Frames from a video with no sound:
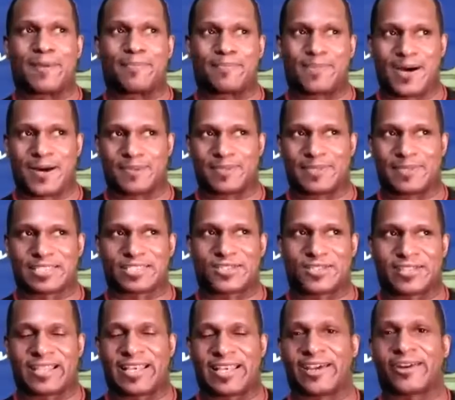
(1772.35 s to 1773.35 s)
published
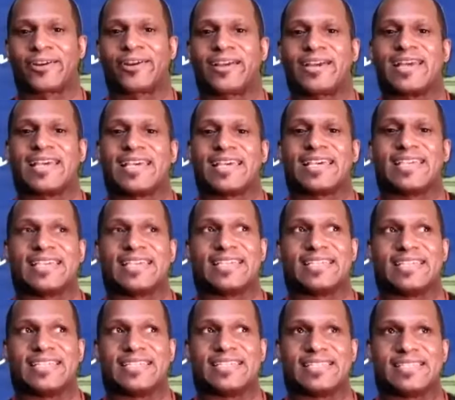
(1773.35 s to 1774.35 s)
on there
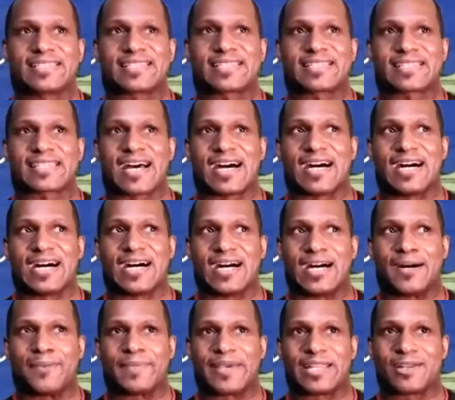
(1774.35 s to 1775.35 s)
is
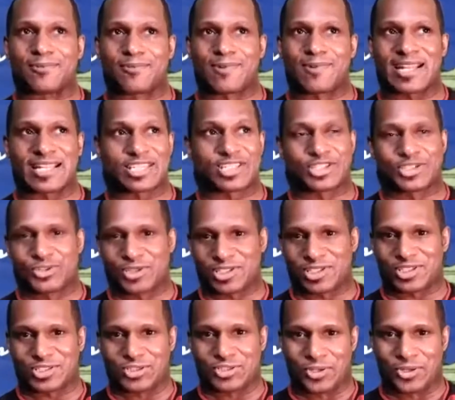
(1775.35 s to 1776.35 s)
an erotic
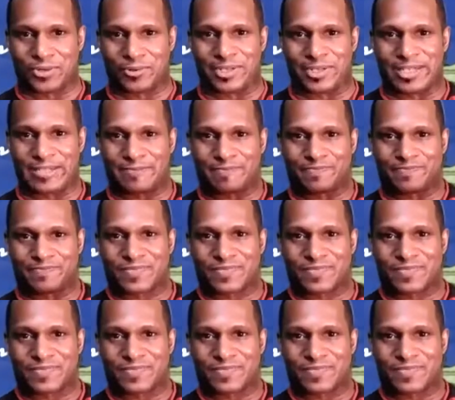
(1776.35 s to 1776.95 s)
short story,